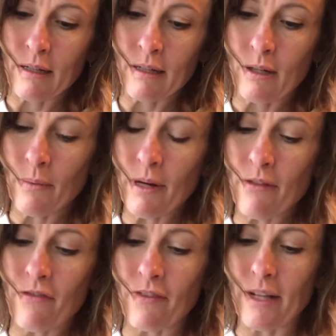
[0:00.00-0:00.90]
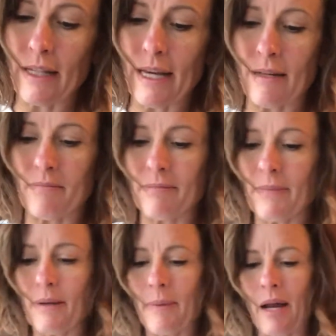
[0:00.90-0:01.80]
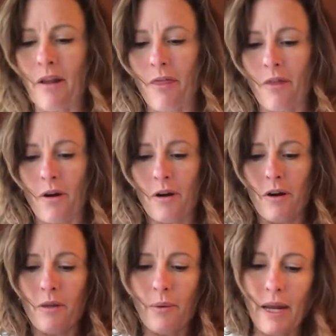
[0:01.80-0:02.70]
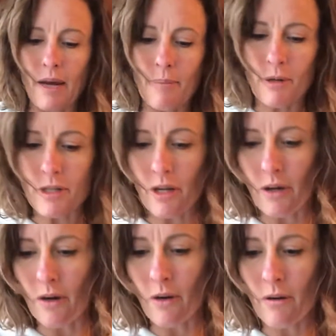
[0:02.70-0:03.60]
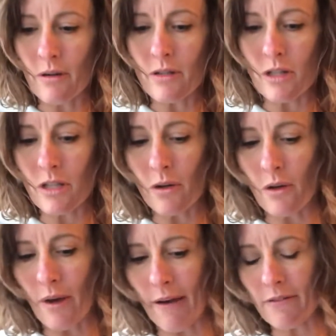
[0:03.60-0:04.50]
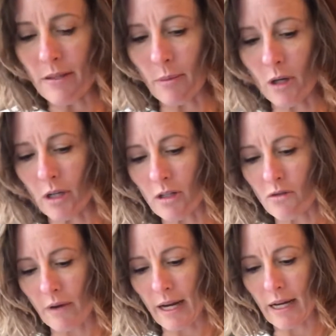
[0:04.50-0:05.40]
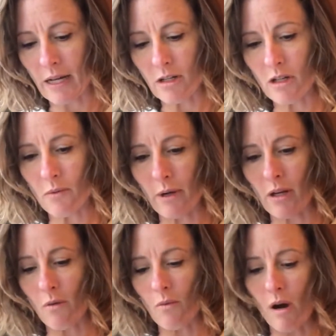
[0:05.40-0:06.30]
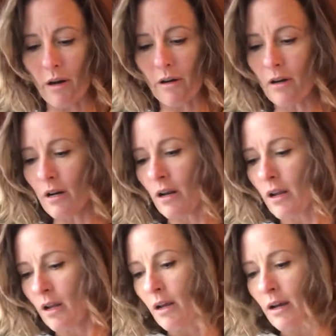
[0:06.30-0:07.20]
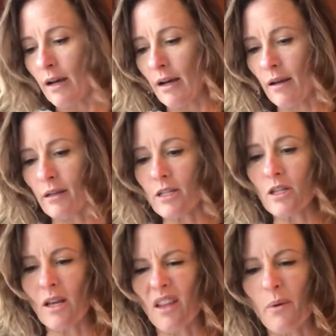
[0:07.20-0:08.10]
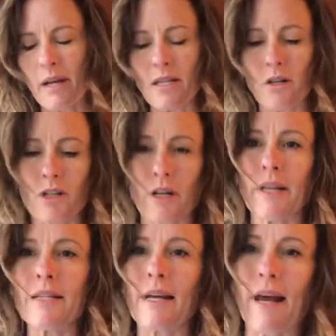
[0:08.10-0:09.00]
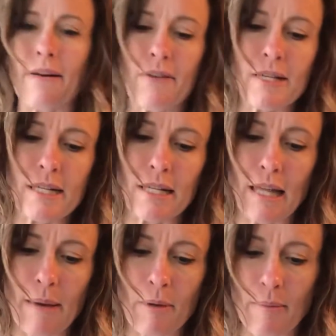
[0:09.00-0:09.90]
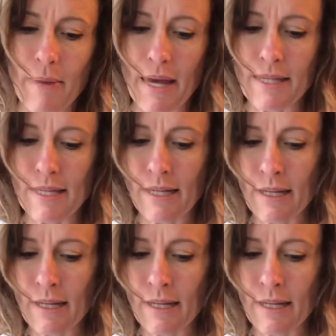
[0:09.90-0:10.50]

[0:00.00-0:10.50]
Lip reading: You want to fill it about a third of the way up or so, just so you have some good drainage when you water. Otherwise it'll turn into kind of a sloppy mess